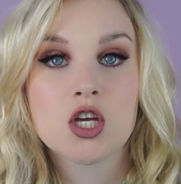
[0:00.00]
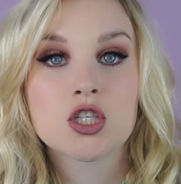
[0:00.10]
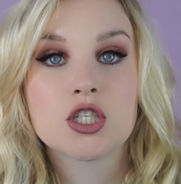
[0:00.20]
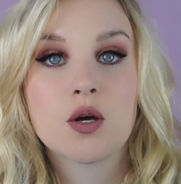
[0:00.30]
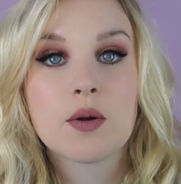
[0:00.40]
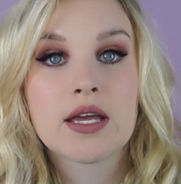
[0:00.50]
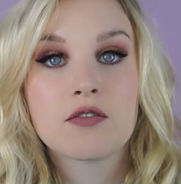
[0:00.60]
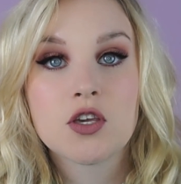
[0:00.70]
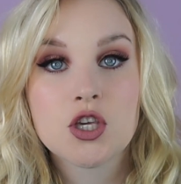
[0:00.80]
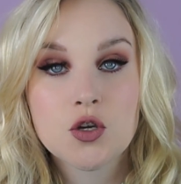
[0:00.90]
So
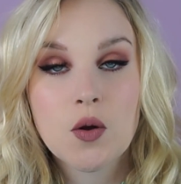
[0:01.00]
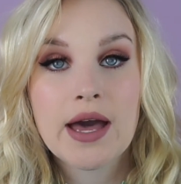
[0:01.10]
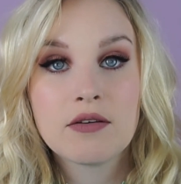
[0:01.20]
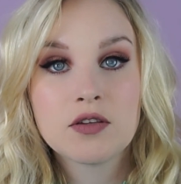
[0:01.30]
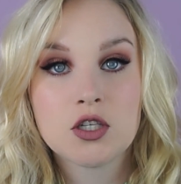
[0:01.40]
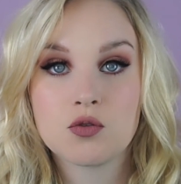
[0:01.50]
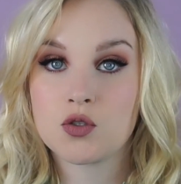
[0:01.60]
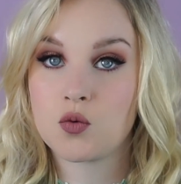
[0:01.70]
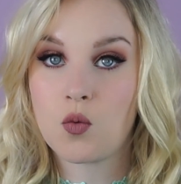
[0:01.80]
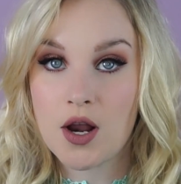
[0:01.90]
if you have
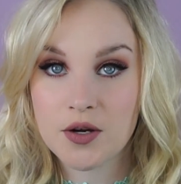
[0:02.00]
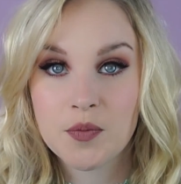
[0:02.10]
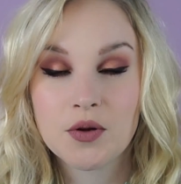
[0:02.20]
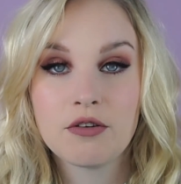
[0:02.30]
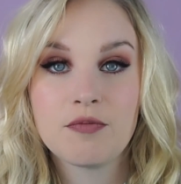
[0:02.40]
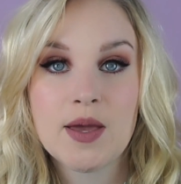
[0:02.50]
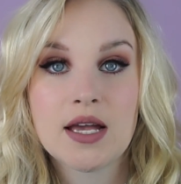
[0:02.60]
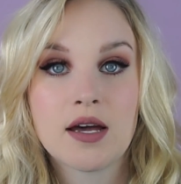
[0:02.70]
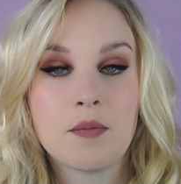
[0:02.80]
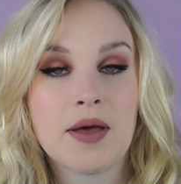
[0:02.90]
used waterproof
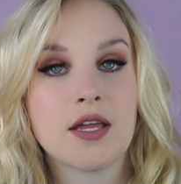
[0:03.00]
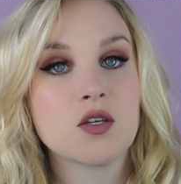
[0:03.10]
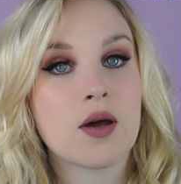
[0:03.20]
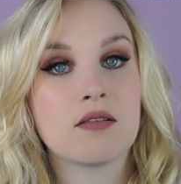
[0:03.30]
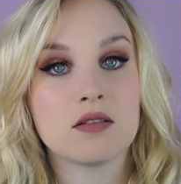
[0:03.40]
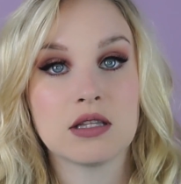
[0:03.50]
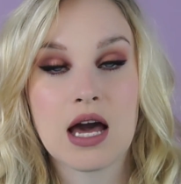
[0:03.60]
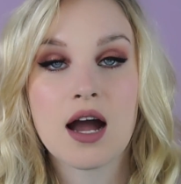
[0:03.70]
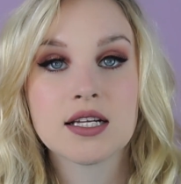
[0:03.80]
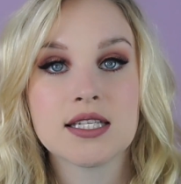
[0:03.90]
makeup and you have
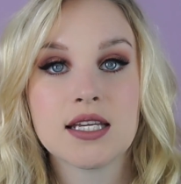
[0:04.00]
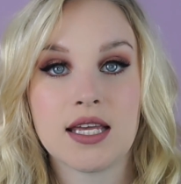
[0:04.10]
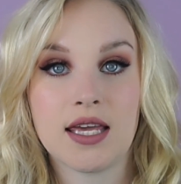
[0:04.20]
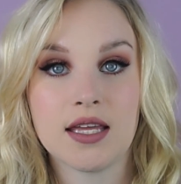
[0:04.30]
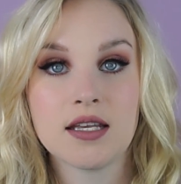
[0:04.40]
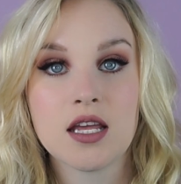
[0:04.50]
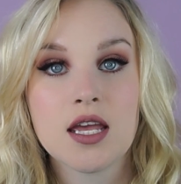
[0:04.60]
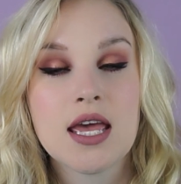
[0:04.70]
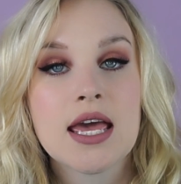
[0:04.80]
locked it in,